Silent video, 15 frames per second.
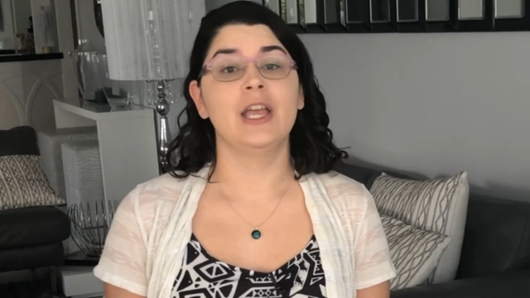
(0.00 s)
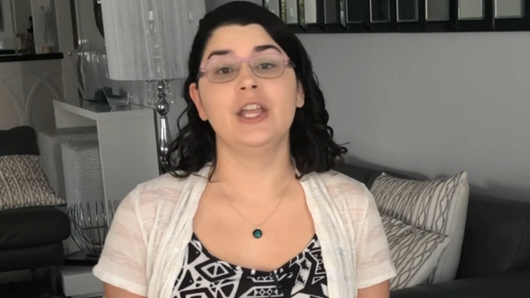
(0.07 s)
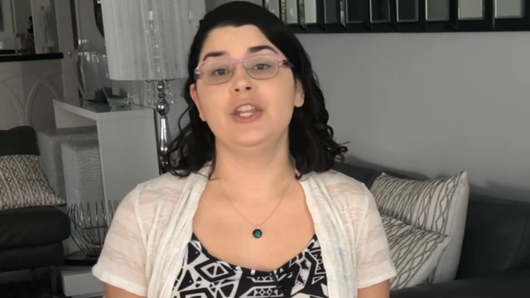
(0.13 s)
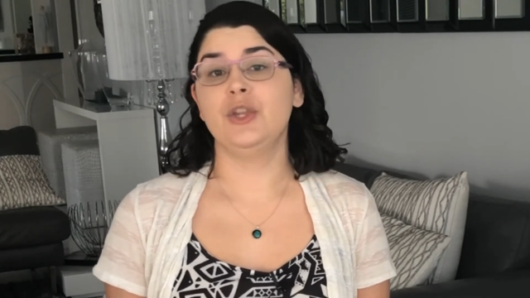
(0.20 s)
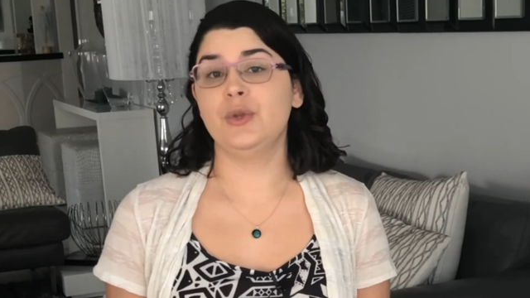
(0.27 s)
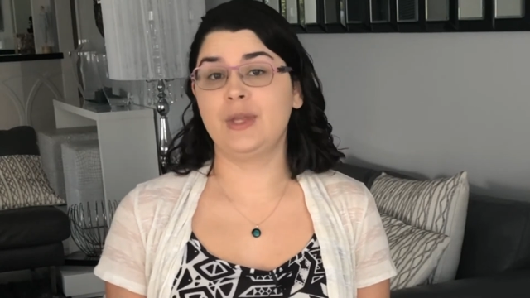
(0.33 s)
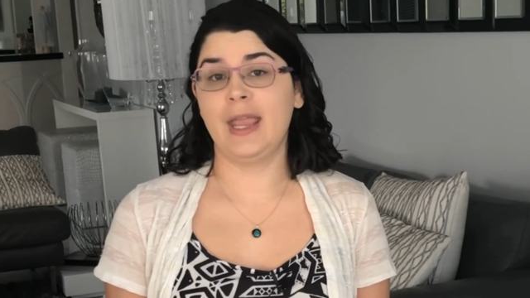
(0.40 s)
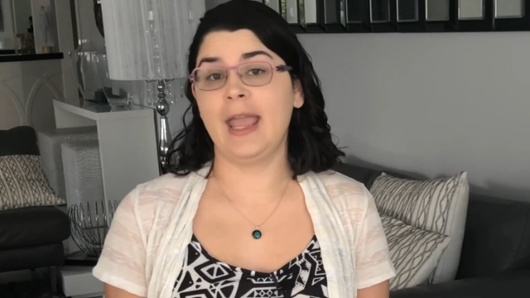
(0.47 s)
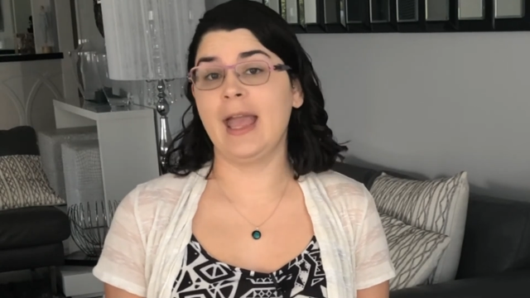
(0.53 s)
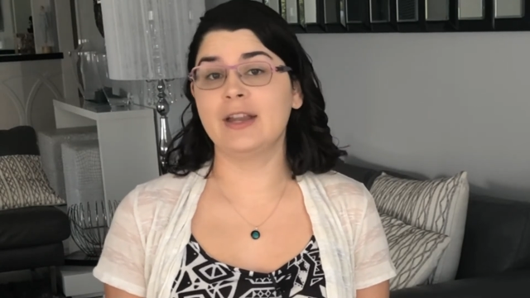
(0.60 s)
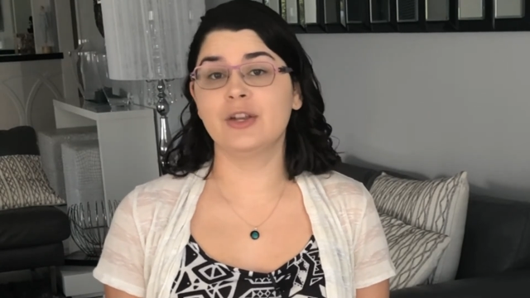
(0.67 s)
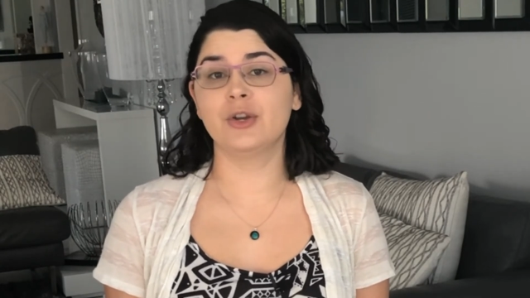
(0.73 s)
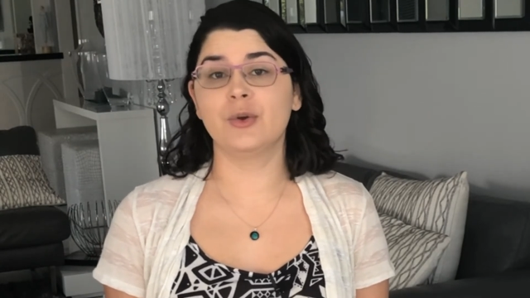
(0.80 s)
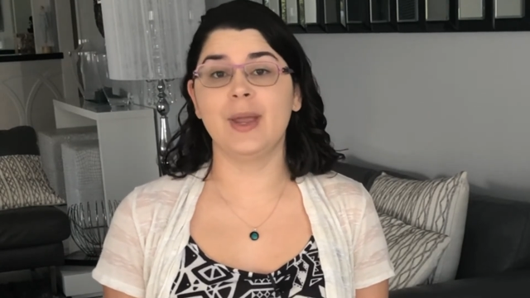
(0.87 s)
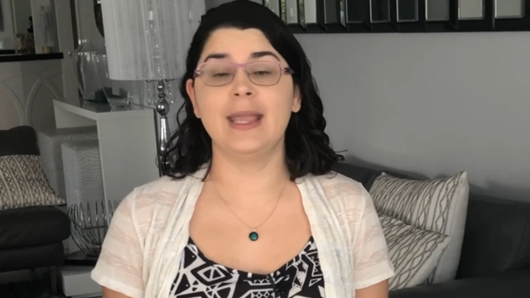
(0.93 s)
you can
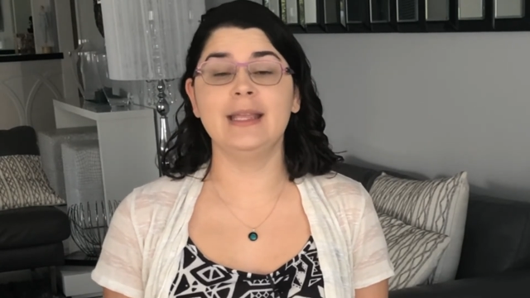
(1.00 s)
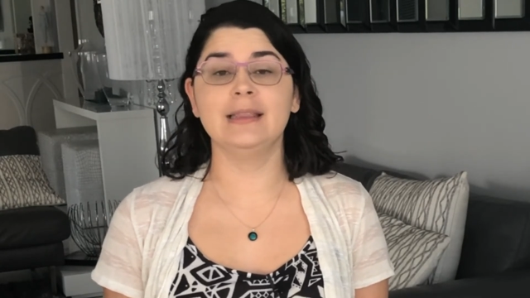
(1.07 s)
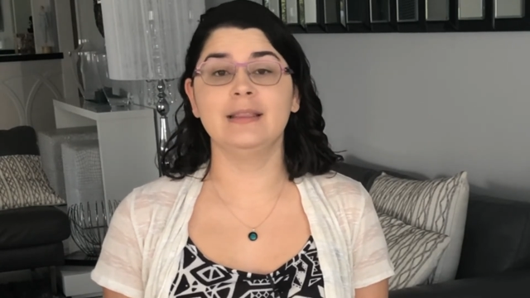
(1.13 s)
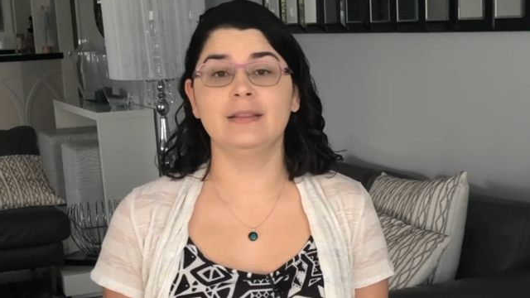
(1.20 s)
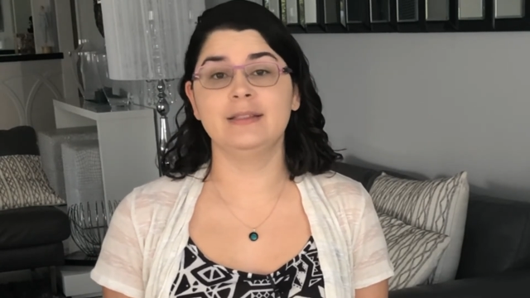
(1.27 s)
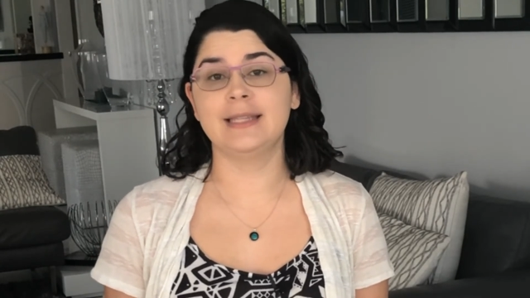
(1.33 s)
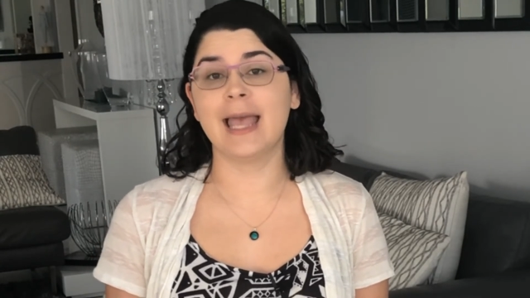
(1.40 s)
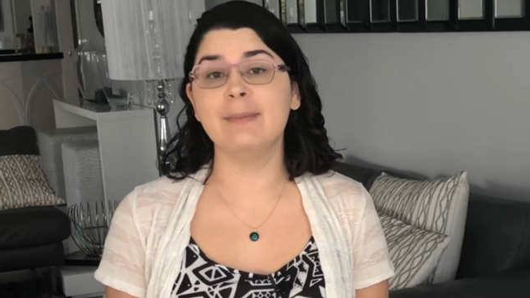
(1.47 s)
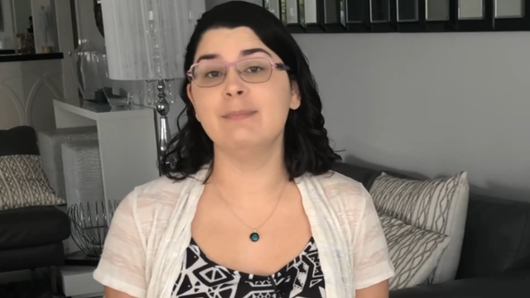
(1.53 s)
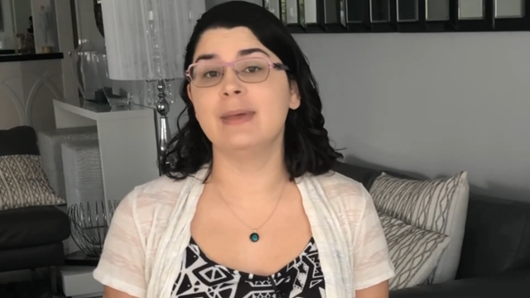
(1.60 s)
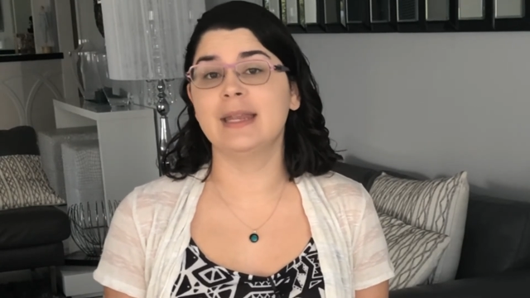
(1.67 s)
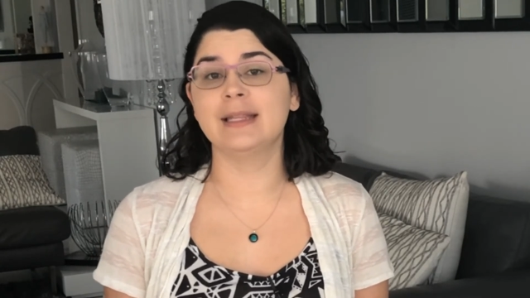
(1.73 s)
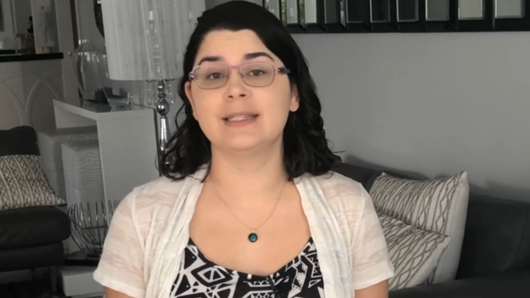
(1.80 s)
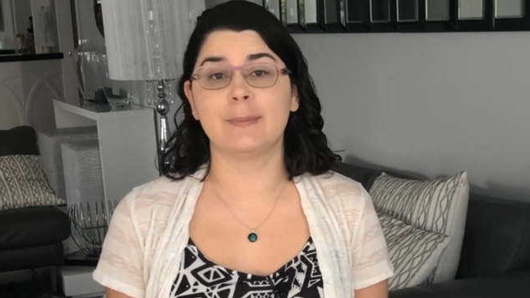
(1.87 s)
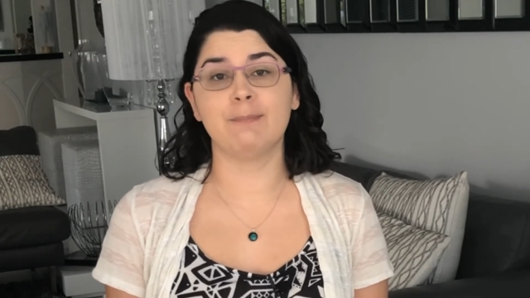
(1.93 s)
create 10
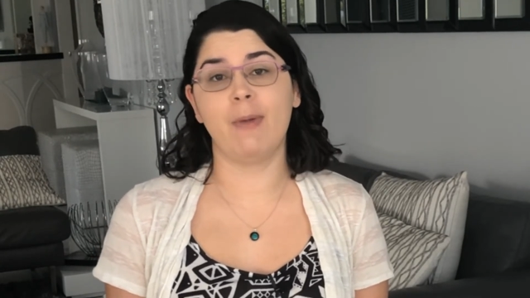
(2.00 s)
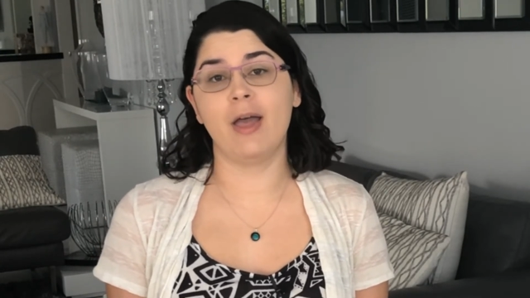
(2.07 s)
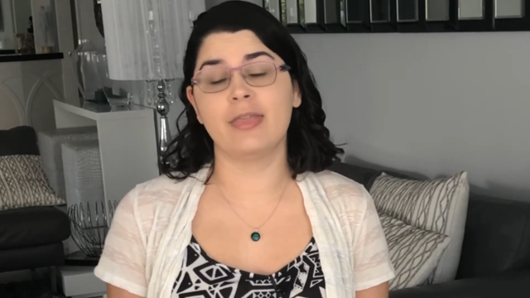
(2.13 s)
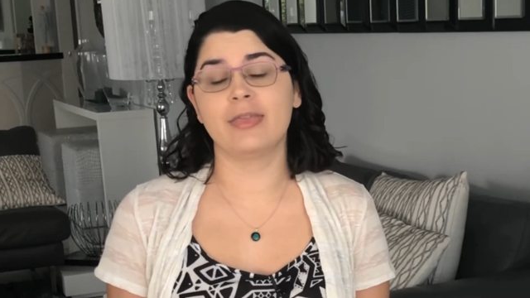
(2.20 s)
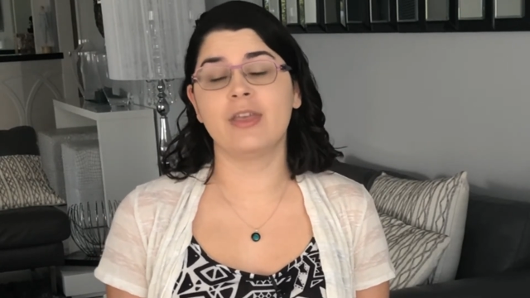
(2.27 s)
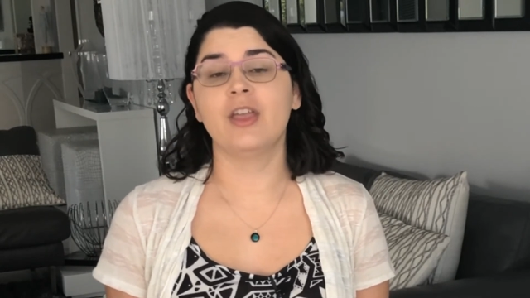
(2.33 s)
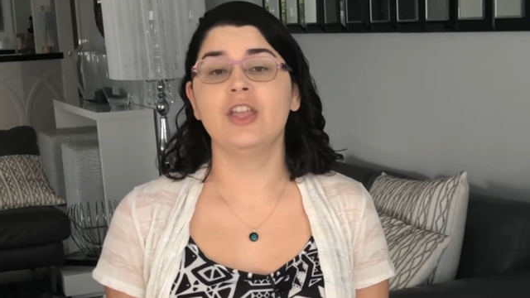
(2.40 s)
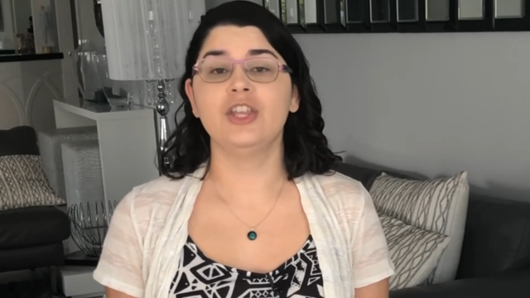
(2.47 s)
minutes a month